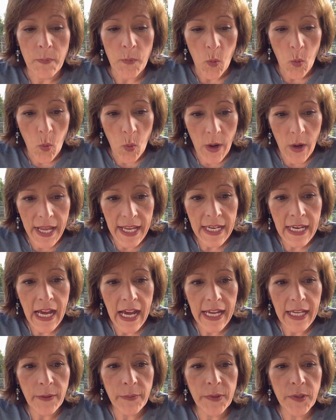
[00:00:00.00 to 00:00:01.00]
When
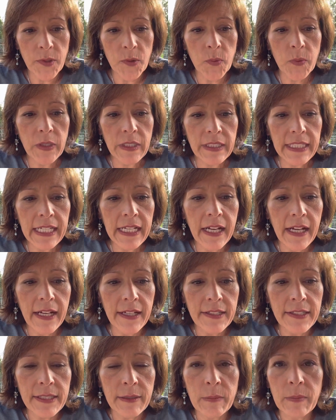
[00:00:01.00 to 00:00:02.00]
I was really
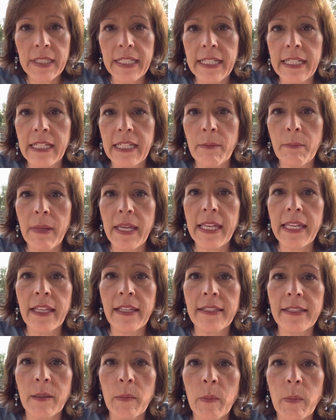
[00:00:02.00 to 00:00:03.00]
contemplating making
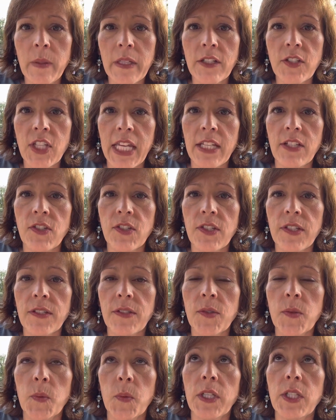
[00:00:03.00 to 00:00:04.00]
some big
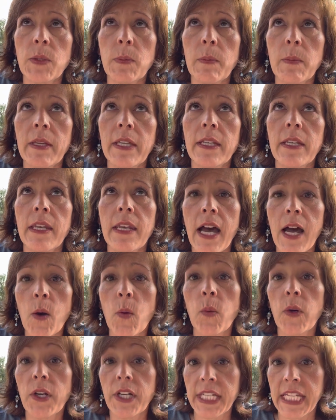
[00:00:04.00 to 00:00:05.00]
changes, which meant not
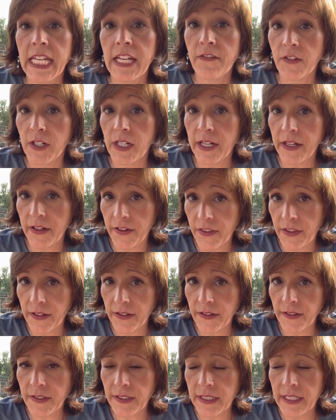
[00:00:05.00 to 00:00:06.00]
working for
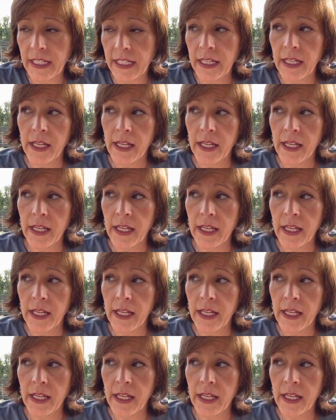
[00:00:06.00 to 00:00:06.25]
others,